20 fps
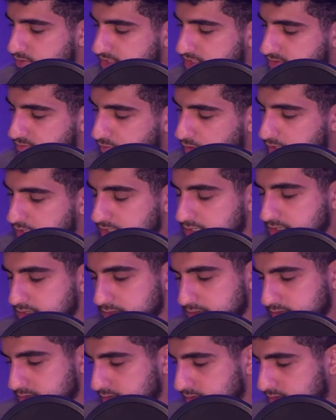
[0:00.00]
is 1
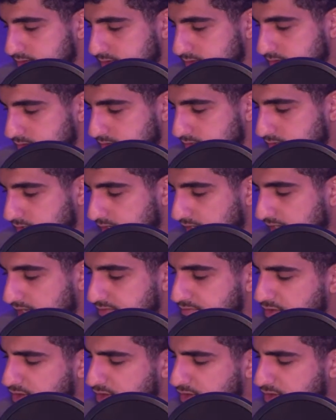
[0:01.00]
here. And we